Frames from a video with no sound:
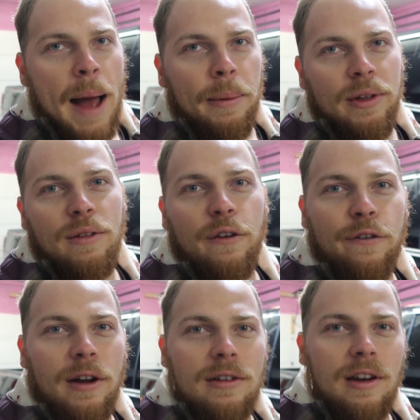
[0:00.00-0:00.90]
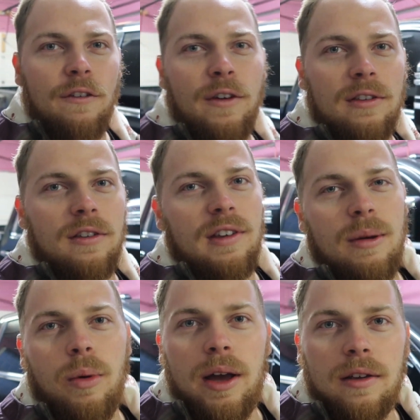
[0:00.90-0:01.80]
I believe the front diff is the
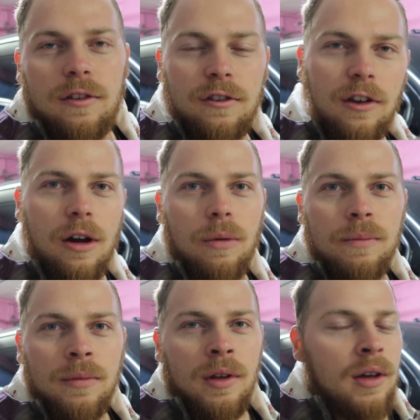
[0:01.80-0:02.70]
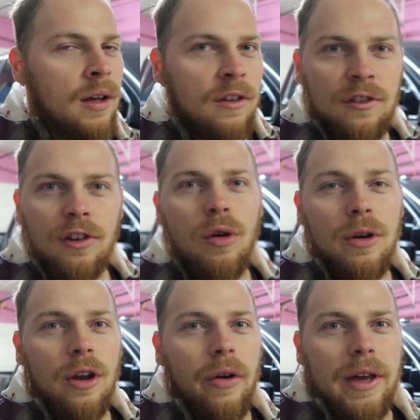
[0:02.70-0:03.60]
same way. So
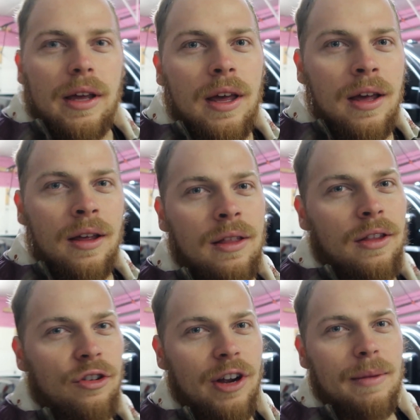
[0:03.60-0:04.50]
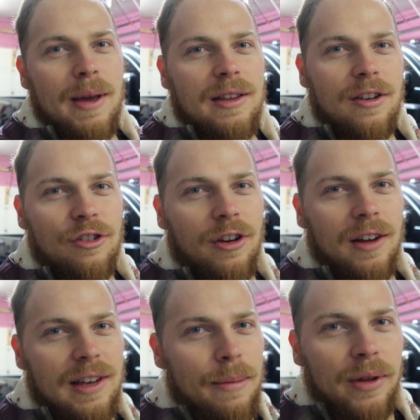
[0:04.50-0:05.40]
annoying. They're trying to make these
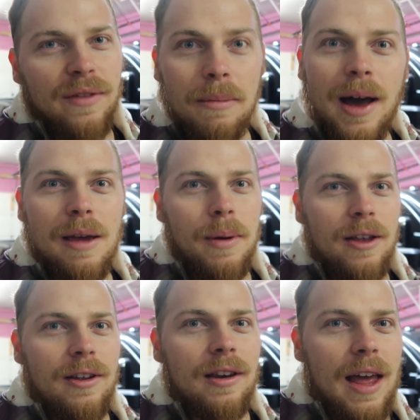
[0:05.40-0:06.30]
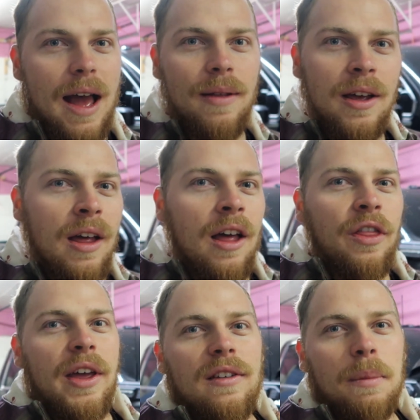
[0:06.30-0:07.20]
trucks, I believe, in my opinion, that
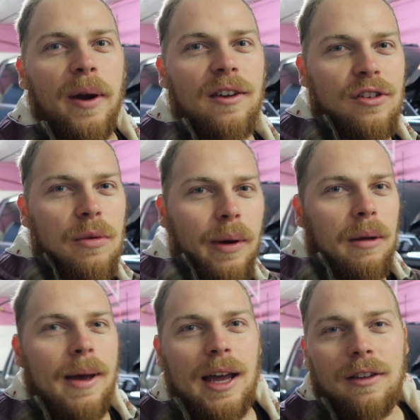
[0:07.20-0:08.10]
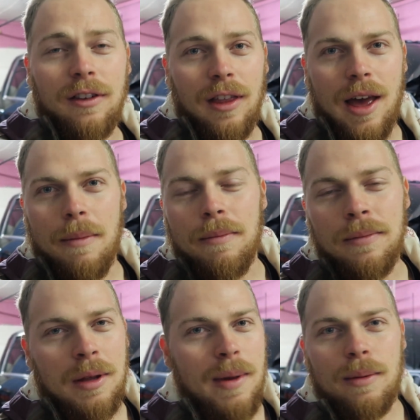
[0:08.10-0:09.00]
things break so you bring it back to them
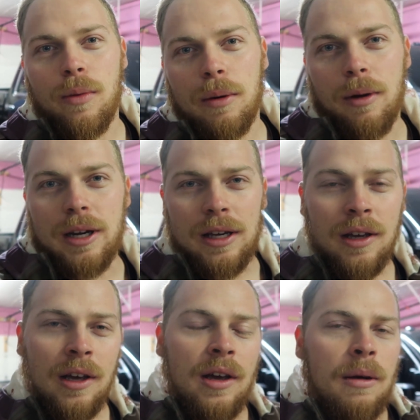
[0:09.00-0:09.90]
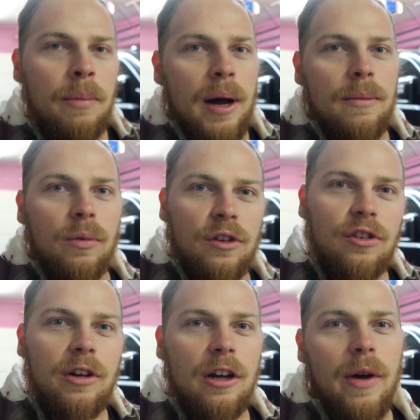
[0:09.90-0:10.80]
to make more money. But we're
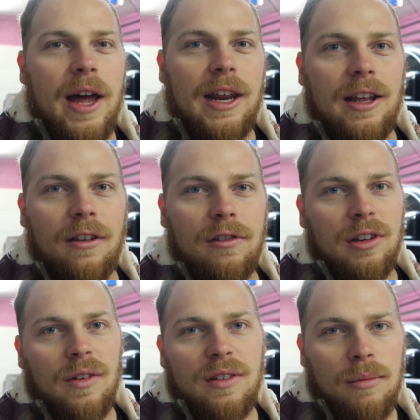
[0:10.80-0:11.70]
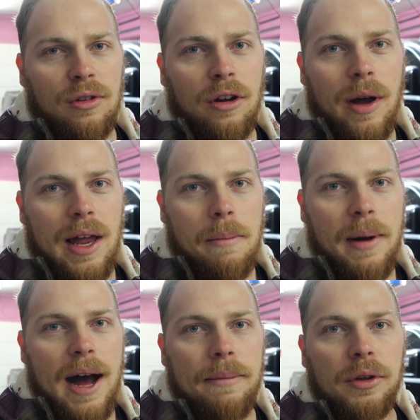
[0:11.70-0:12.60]
still going to go ahead and get it serviced. I'm just going to go ahead and
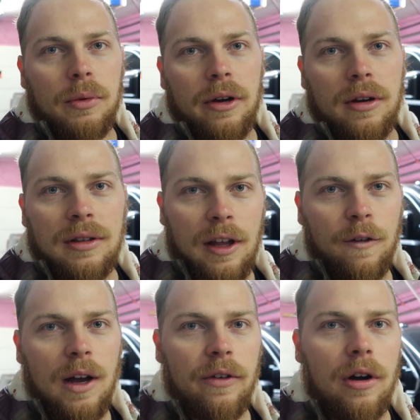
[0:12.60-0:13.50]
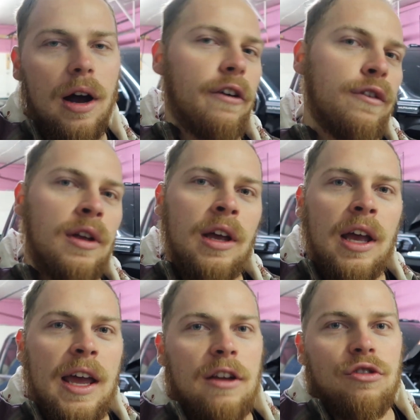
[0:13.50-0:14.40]
pop the rear diff cover off
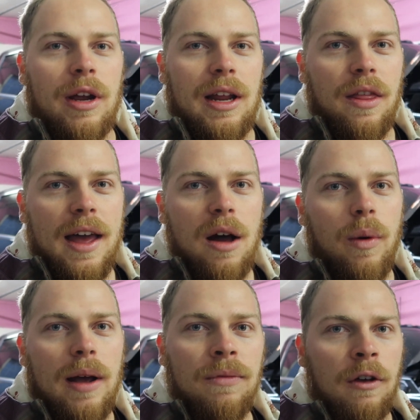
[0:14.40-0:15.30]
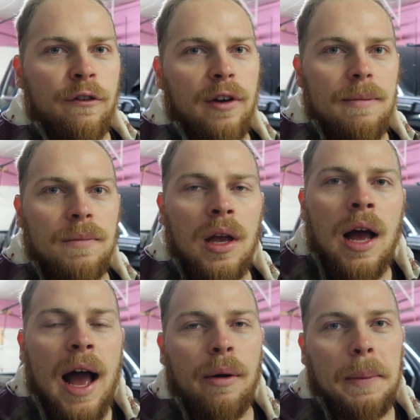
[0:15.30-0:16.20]
and drain it that way. The front,
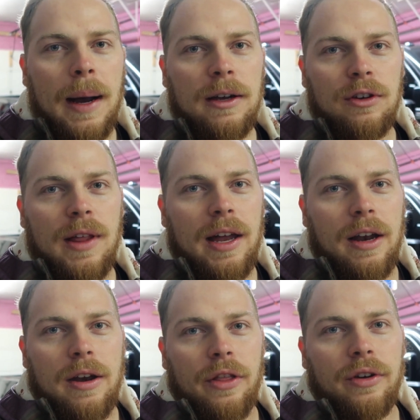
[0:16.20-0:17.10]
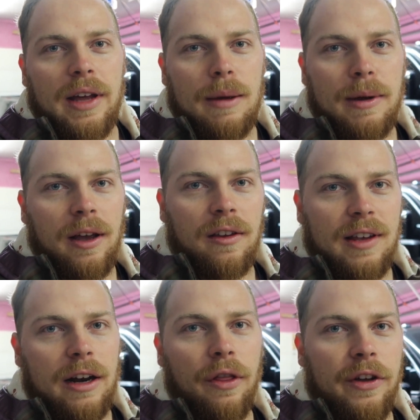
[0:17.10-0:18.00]
I will probably do that another day
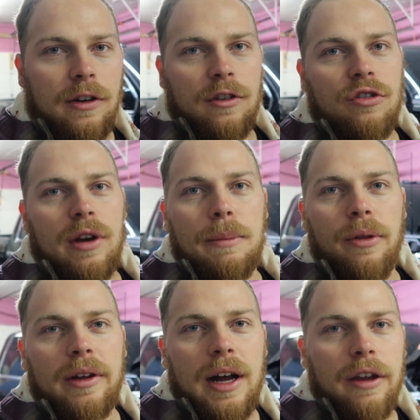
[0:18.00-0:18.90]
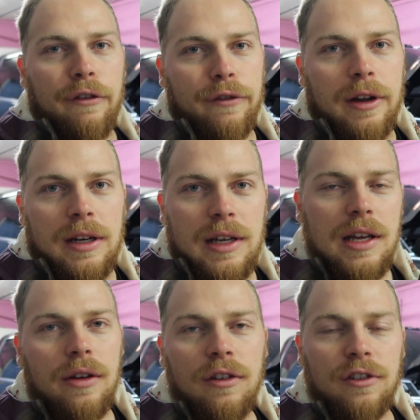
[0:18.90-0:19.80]
because I don't think there's a drain plug on the front
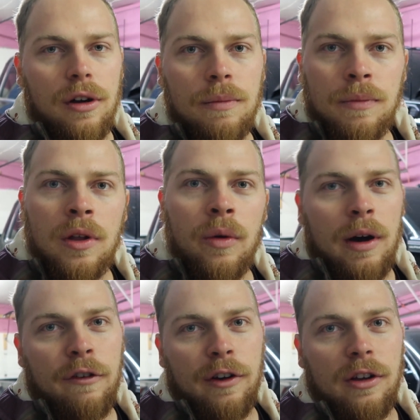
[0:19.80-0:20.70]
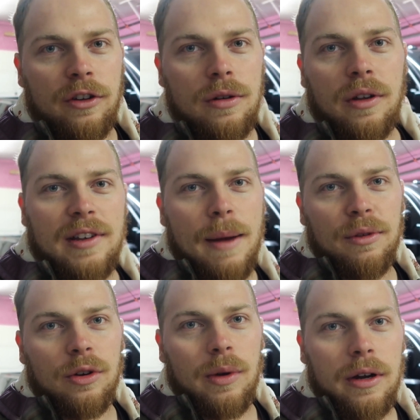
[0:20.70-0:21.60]
either. So without further ado, let's
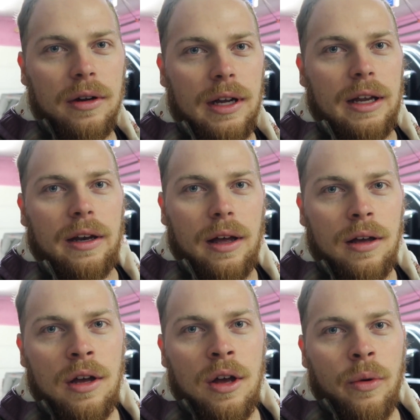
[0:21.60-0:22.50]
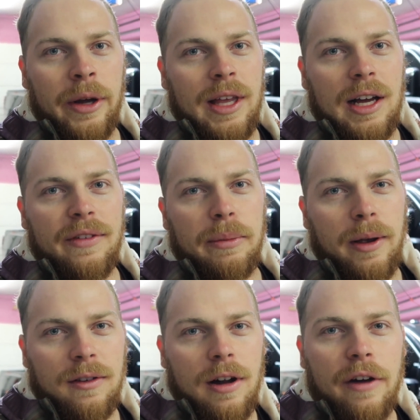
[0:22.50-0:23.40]
hop to the rear and we'll get that cover busted